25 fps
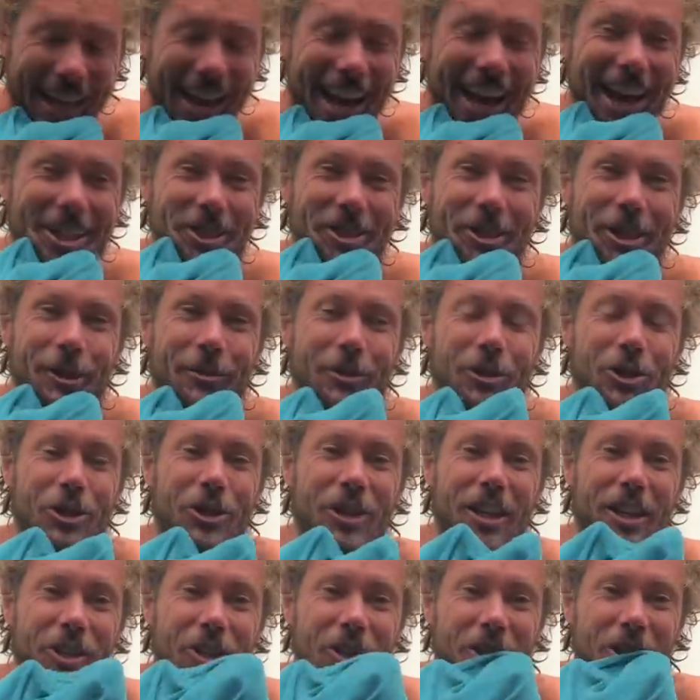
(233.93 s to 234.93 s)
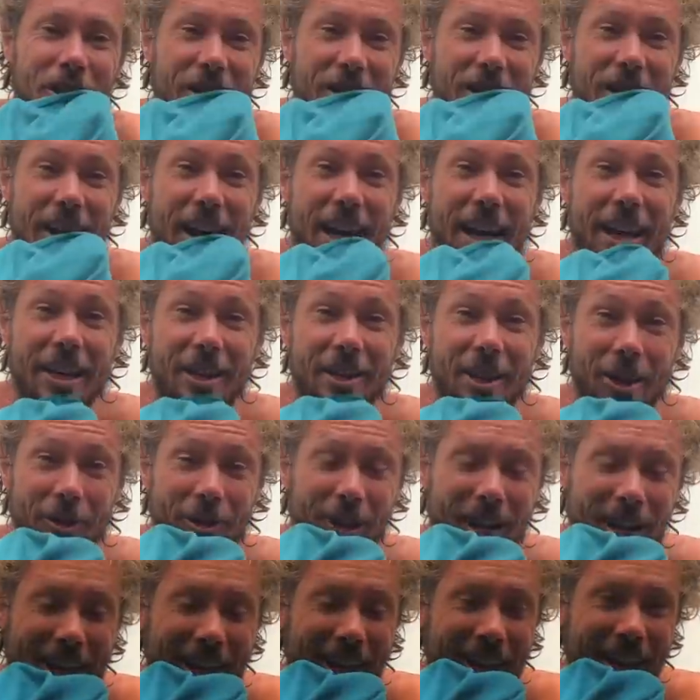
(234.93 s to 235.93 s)
asked her how much change she had up.
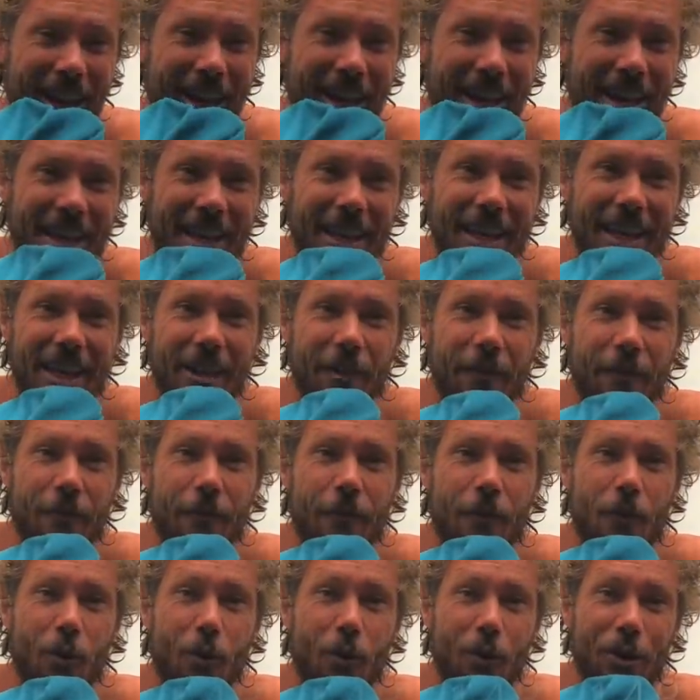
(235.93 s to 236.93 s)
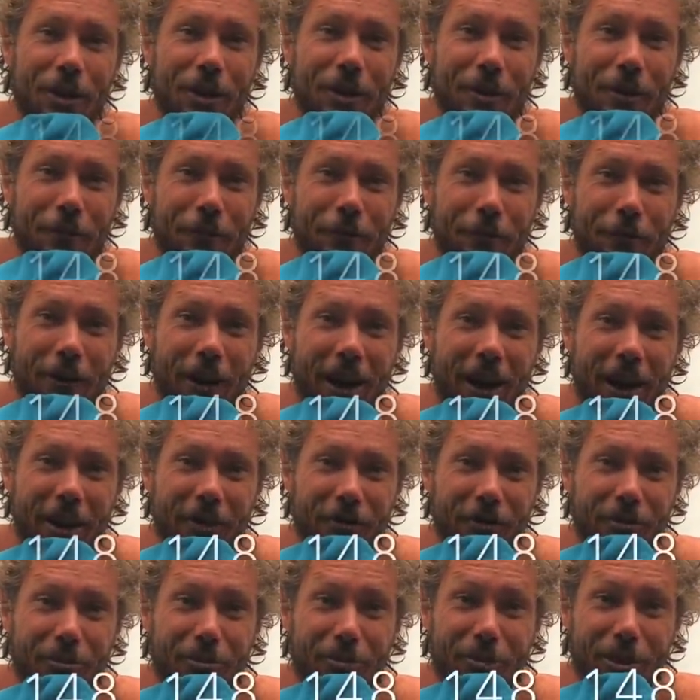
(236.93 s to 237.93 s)

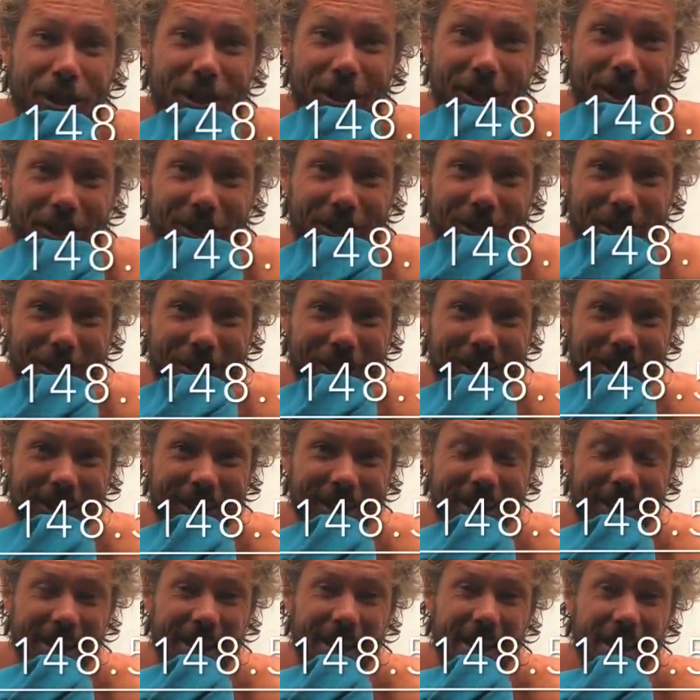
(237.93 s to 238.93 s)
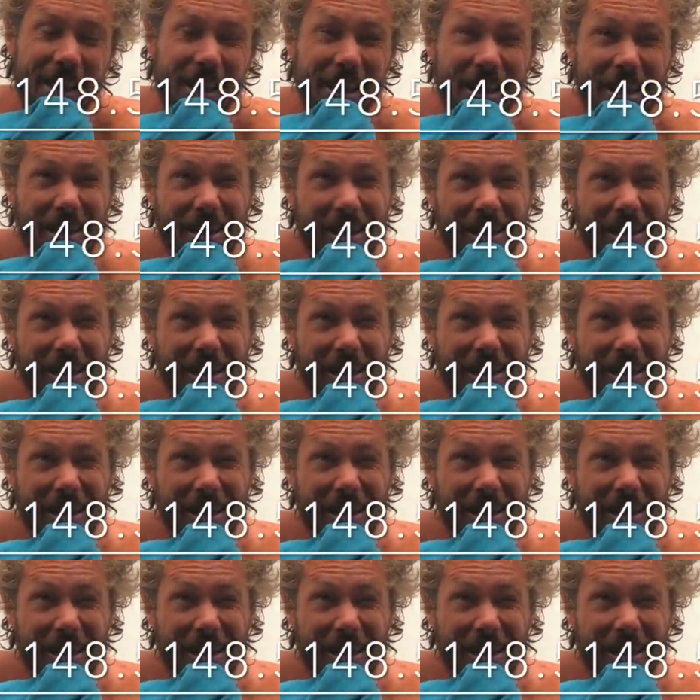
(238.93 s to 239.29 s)
forty-five meters in